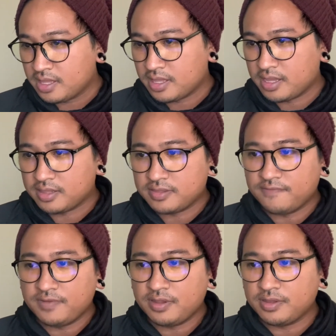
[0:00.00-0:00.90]
and that the
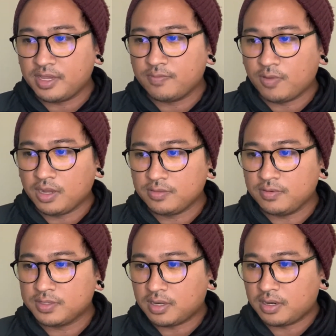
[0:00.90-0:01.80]
video game
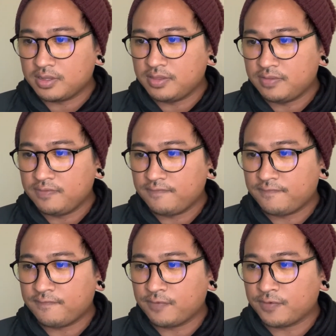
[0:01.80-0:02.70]
walkthroughs are
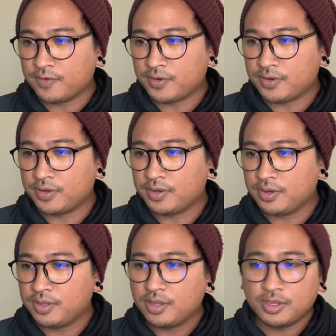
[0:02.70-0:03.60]
for
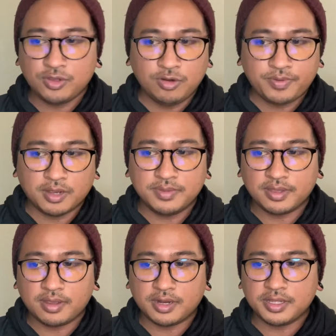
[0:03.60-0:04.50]
your public
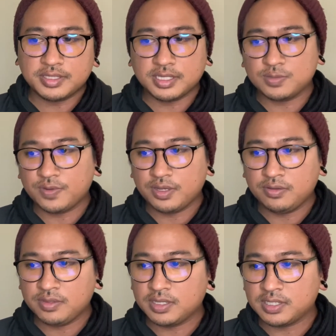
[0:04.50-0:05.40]
audience as well.
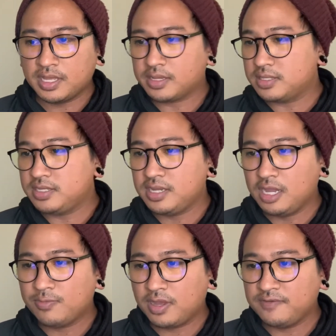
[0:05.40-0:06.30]
It's like a
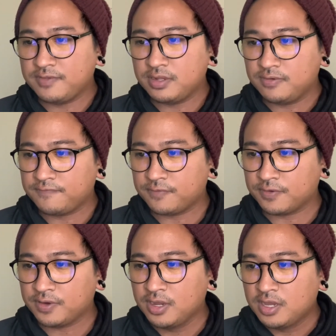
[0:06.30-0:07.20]
DIY video
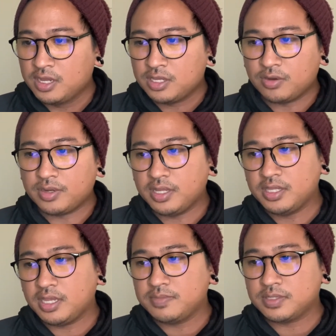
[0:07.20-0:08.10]
for your
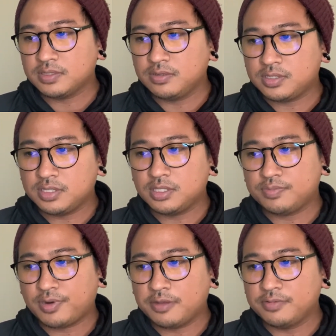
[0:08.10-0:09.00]
in-game solutions to
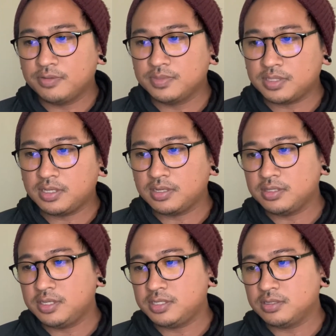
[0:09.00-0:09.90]
problems in the
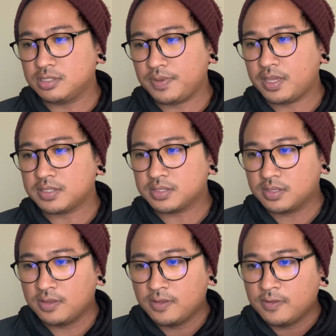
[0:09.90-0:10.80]
digital space.
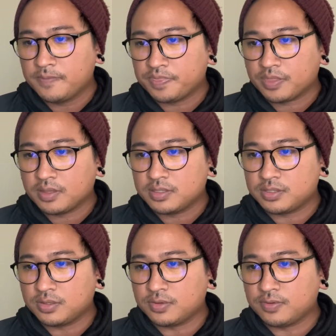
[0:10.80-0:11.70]

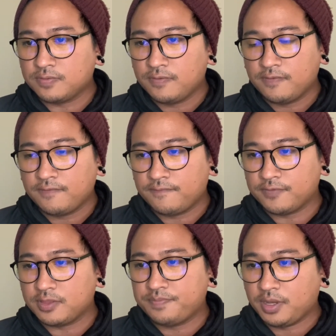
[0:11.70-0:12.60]
So for
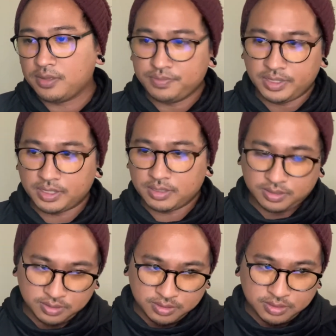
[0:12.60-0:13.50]
the public,
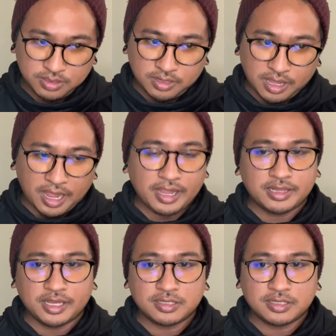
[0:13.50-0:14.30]
I like